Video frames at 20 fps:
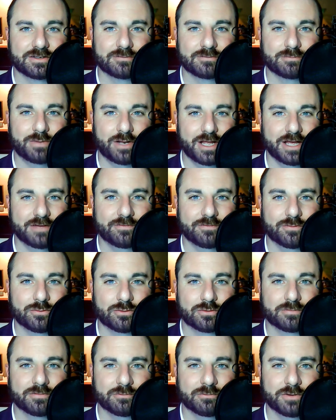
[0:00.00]

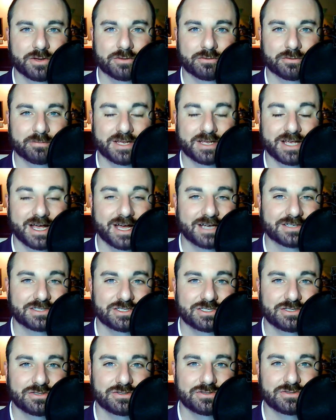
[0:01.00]
platform, whether it be
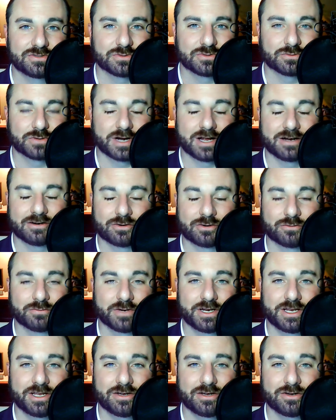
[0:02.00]
iTunes or
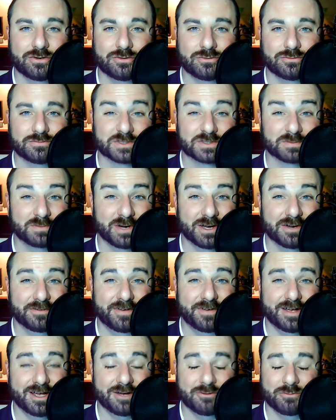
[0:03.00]
iHeartRadio,
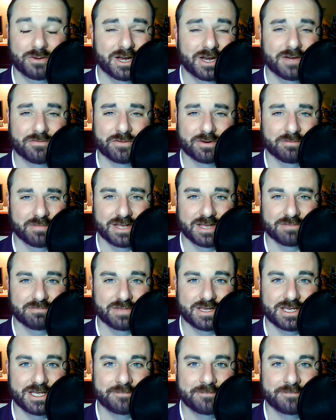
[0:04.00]
Spotify, whatever it may be.